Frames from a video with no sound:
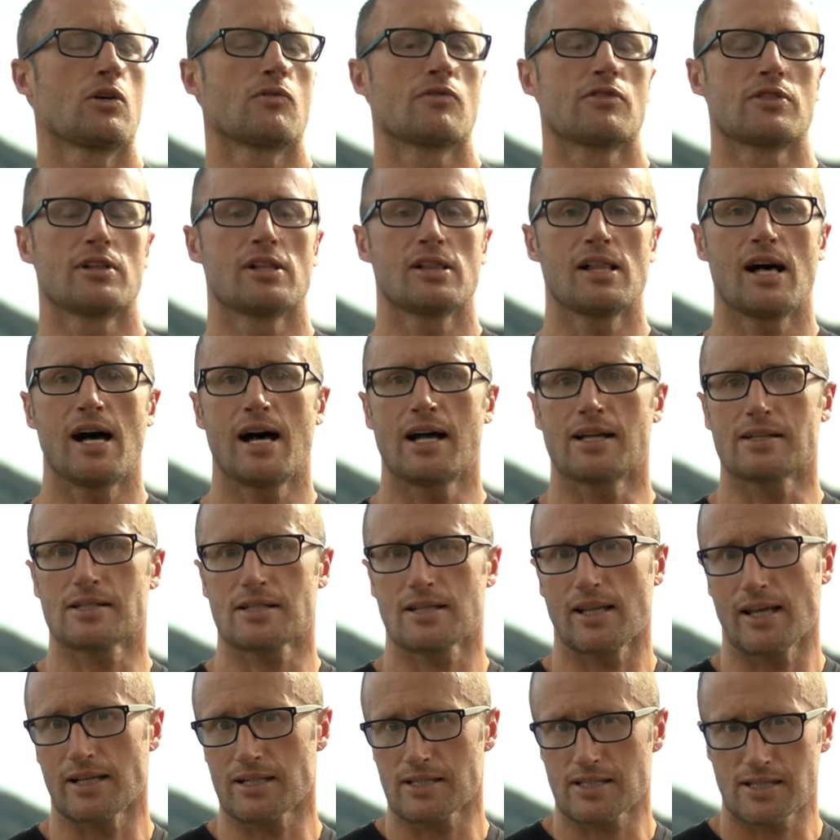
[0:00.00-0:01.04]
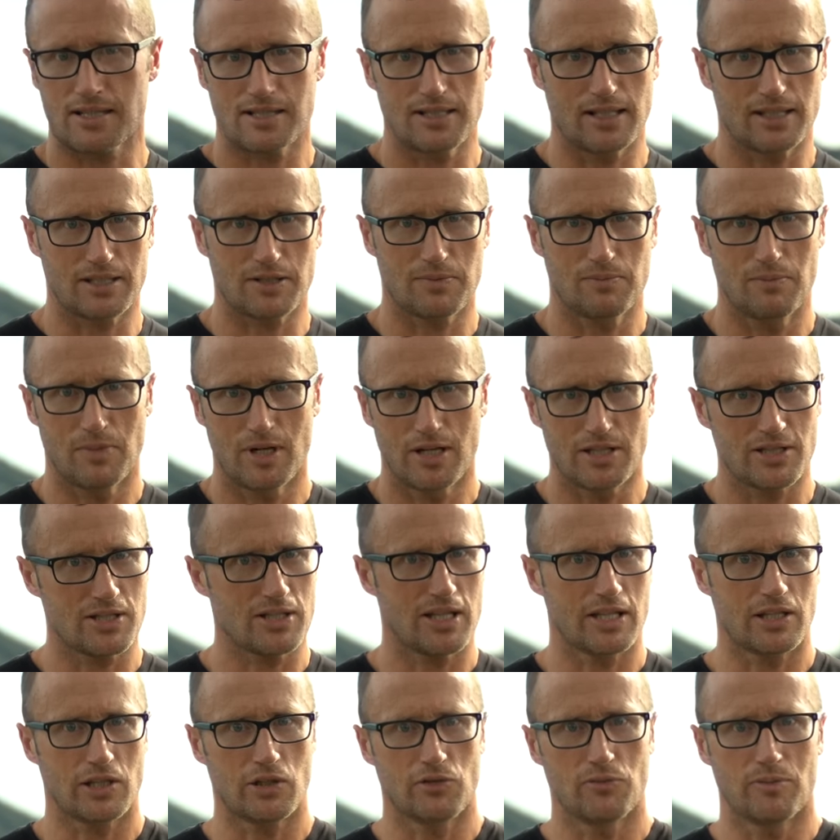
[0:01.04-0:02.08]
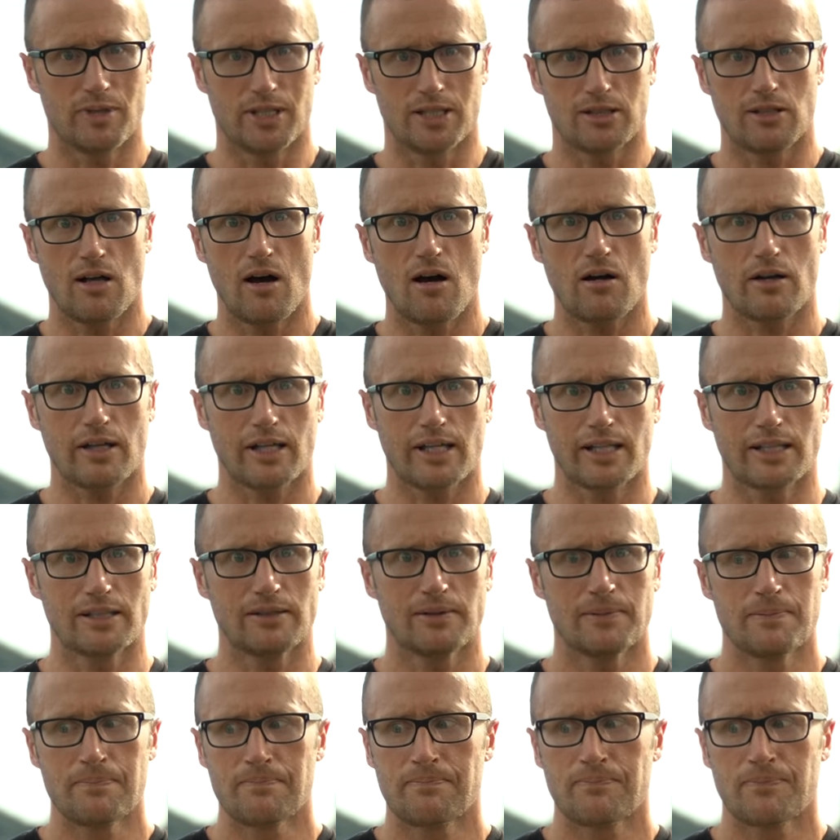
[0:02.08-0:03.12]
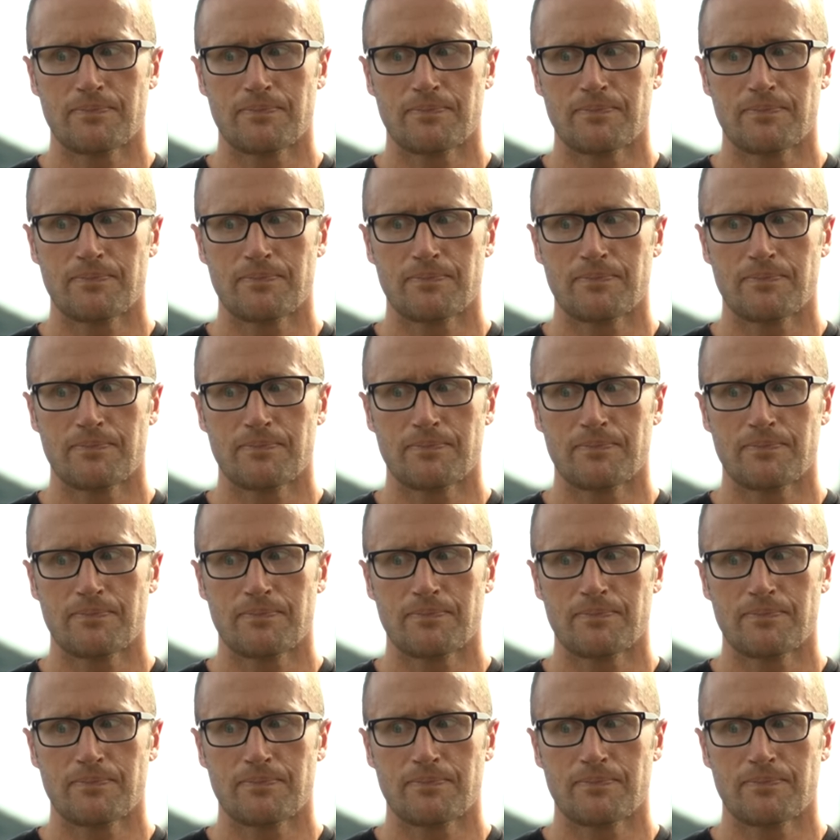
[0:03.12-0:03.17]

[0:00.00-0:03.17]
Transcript: over the last like six months that you've been logging,